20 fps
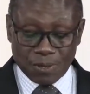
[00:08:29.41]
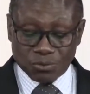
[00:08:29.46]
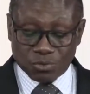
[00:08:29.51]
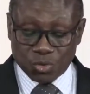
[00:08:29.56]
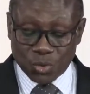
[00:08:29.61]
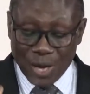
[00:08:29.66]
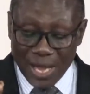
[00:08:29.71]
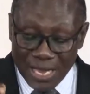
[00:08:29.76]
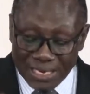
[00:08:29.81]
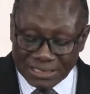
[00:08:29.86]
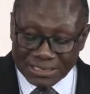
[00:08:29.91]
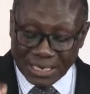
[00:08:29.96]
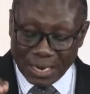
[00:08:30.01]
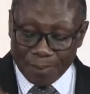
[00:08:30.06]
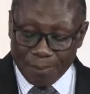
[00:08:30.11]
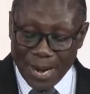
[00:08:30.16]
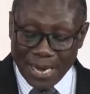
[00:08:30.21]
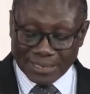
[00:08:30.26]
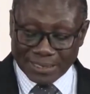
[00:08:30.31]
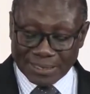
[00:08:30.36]
to enter
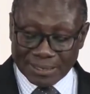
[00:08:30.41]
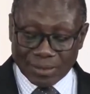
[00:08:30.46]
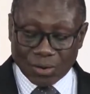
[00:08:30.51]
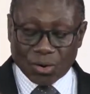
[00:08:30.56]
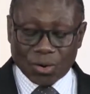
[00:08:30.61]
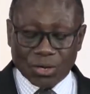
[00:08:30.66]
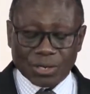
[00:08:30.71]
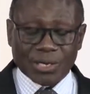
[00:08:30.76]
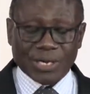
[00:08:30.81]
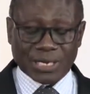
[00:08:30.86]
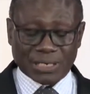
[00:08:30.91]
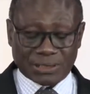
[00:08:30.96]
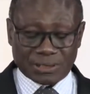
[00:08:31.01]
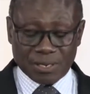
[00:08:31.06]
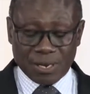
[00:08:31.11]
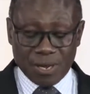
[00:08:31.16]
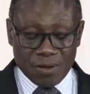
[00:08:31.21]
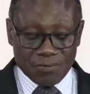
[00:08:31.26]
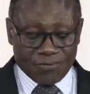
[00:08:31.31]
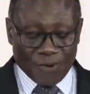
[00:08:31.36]
by the narrow gate
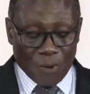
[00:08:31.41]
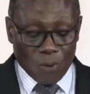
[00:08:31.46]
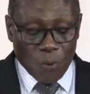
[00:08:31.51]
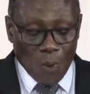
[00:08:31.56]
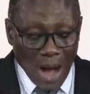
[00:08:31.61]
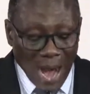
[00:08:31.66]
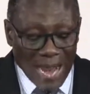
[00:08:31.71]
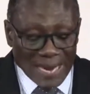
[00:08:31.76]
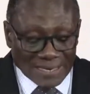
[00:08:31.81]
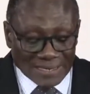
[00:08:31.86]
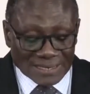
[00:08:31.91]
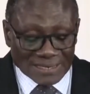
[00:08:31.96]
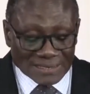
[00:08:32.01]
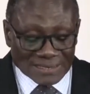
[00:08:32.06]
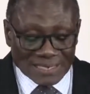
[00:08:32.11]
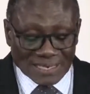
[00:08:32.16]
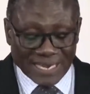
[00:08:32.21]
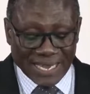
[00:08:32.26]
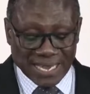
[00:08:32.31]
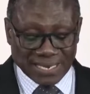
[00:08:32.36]
for wide is
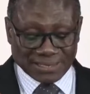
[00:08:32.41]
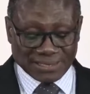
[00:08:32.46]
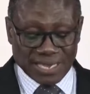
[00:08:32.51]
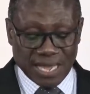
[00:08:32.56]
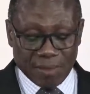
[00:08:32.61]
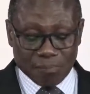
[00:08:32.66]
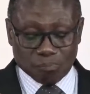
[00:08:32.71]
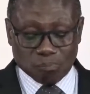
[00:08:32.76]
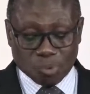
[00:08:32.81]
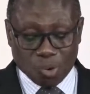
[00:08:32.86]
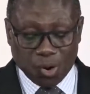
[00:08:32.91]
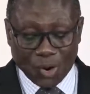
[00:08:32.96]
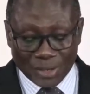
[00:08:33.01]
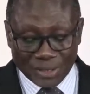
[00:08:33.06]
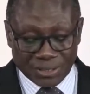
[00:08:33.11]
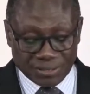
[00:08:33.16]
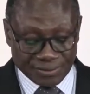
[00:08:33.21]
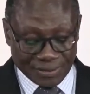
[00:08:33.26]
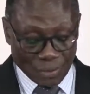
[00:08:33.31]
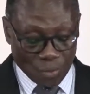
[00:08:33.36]
the gate and broad
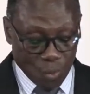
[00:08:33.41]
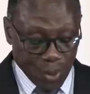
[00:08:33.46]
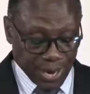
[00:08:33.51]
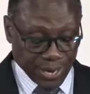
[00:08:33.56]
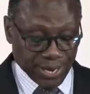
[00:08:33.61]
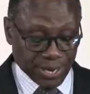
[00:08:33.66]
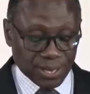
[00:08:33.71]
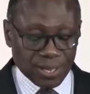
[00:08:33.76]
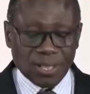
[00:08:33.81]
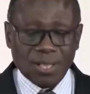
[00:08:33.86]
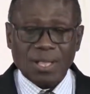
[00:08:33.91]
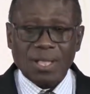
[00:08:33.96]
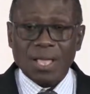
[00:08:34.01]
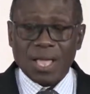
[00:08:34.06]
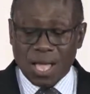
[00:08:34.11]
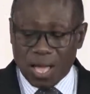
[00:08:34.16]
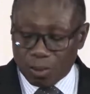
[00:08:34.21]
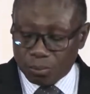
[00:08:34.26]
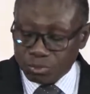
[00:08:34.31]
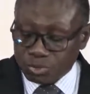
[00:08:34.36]
is the way
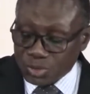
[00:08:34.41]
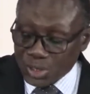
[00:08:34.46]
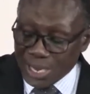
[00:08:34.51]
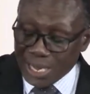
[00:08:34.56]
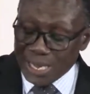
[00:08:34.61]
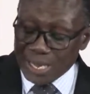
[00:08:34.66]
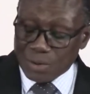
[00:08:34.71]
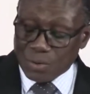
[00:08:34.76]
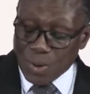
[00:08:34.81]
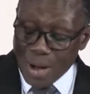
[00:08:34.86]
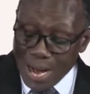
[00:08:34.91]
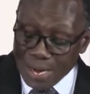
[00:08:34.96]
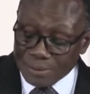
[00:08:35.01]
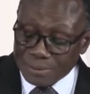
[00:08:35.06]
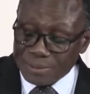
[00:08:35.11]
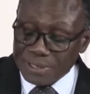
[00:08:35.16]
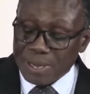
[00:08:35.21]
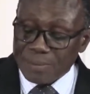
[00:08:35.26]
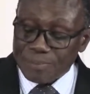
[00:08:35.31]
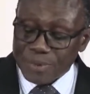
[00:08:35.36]
abusua ekwan
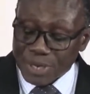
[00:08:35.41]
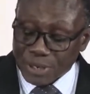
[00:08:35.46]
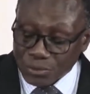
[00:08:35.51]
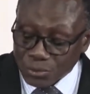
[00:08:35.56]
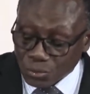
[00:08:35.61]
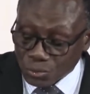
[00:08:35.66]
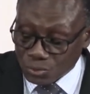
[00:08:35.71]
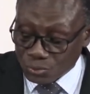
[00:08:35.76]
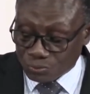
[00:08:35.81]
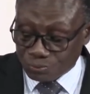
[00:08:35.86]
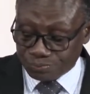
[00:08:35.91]
no ye mienu